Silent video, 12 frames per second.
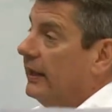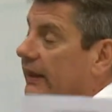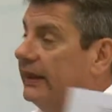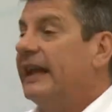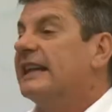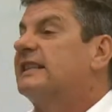
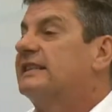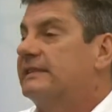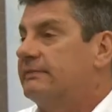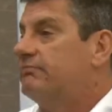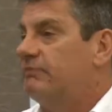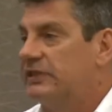
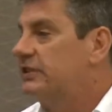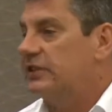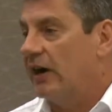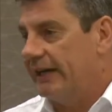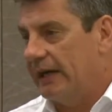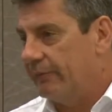Let's
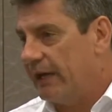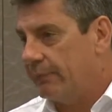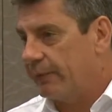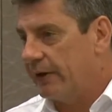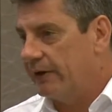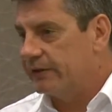tidy up
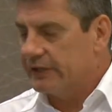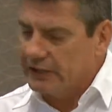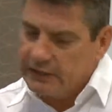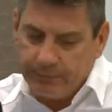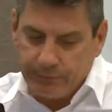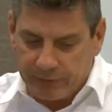that
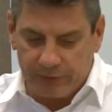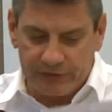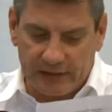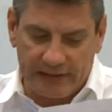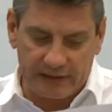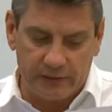process, but
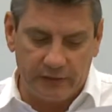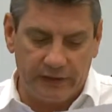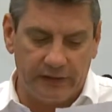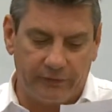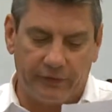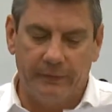also let's look
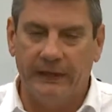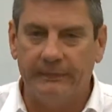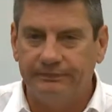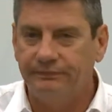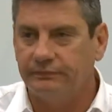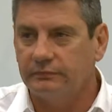at it
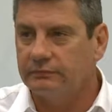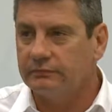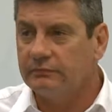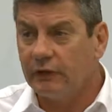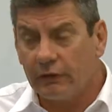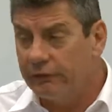from
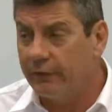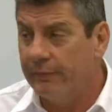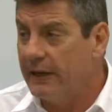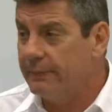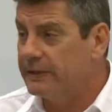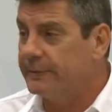
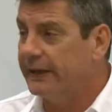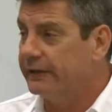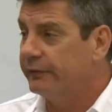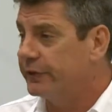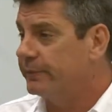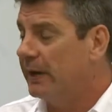their
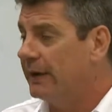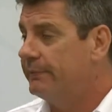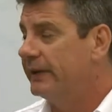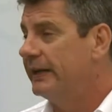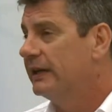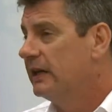perspective, which
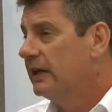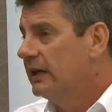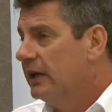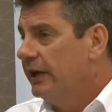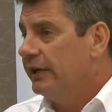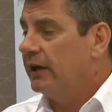might be,
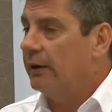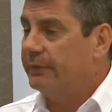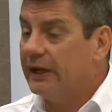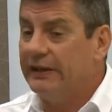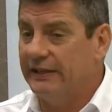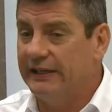you know, I'm
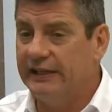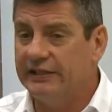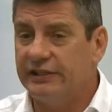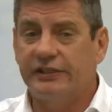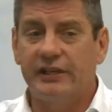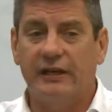going to the
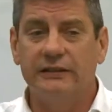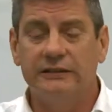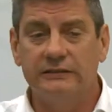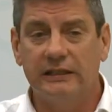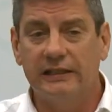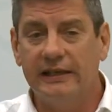Easter show.
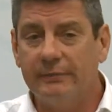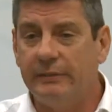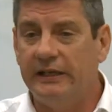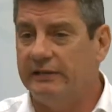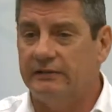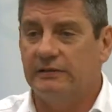Let
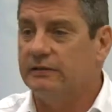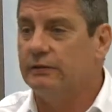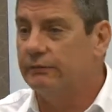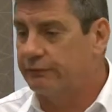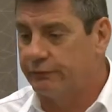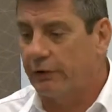me
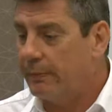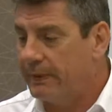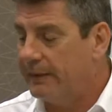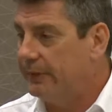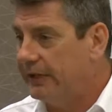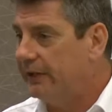drop
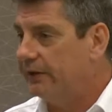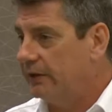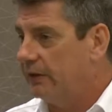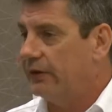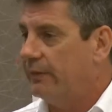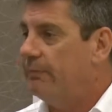a pin
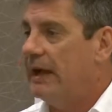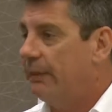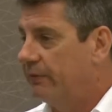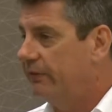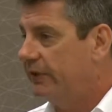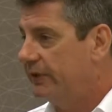on the
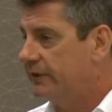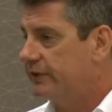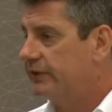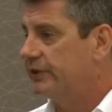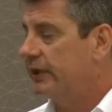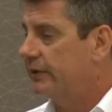map of the
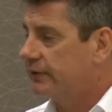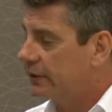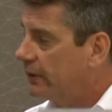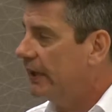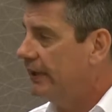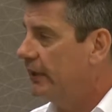Easter show
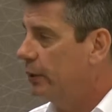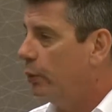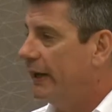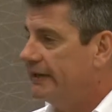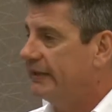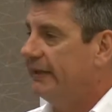so I know
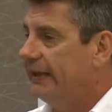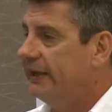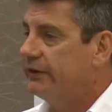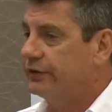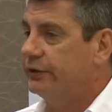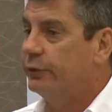where to
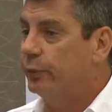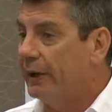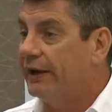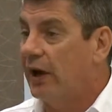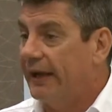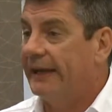get to
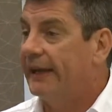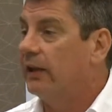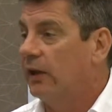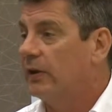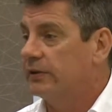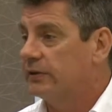when I get
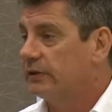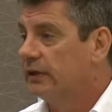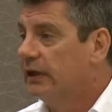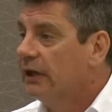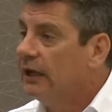lost.